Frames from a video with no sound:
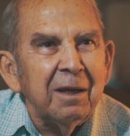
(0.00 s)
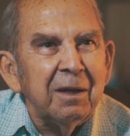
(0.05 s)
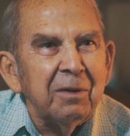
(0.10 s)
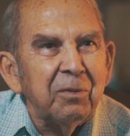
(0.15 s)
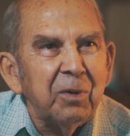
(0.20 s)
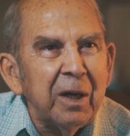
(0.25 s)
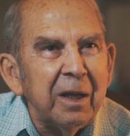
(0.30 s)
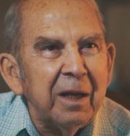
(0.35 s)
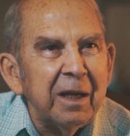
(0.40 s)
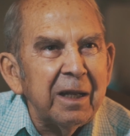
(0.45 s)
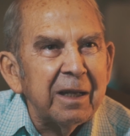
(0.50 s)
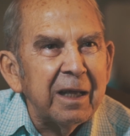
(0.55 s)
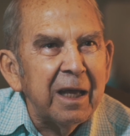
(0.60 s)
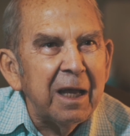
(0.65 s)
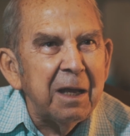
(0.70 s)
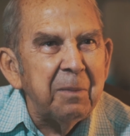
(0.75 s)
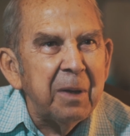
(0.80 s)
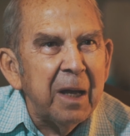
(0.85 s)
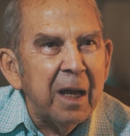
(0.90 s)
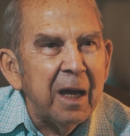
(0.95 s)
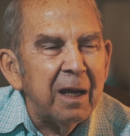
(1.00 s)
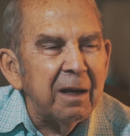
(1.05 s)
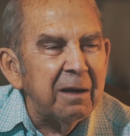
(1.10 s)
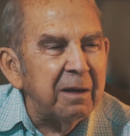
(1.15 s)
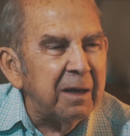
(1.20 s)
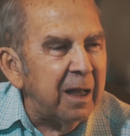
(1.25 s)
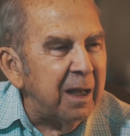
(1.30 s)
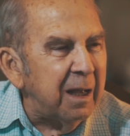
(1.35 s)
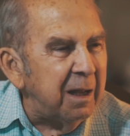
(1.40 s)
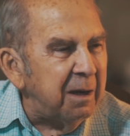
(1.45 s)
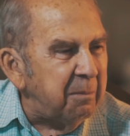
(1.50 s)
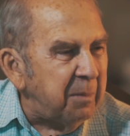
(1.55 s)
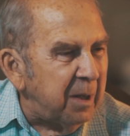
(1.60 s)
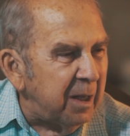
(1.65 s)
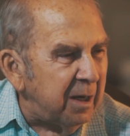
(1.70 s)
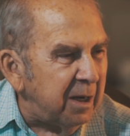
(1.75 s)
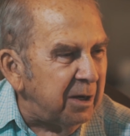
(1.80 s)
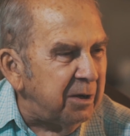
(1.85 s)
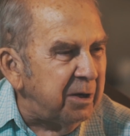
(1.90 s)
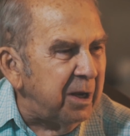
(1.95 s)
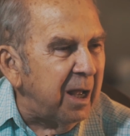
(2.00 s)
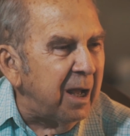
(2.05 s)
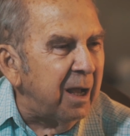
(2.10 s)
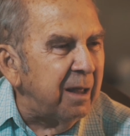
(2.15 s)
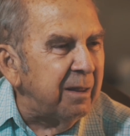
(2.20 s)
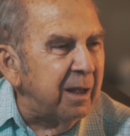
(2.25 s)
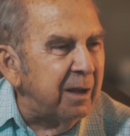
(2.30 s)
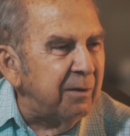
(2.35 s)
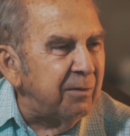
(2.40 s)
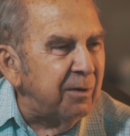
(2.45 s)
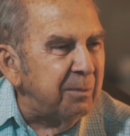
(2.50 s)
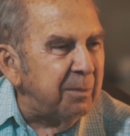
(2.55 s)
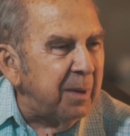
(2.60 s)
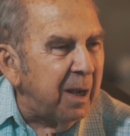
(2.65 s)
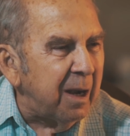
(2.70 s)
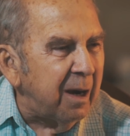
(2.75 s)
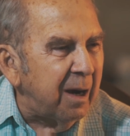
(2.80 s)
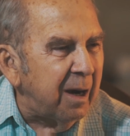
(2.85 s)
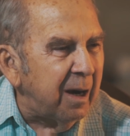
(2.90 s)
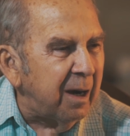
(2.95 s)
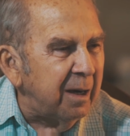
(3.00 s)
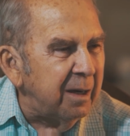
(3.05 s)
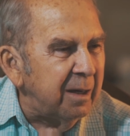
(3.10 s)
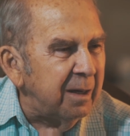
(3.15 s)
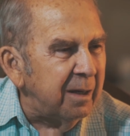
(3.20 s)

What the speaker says: Well, they came out and they admitted, yeah, they were married.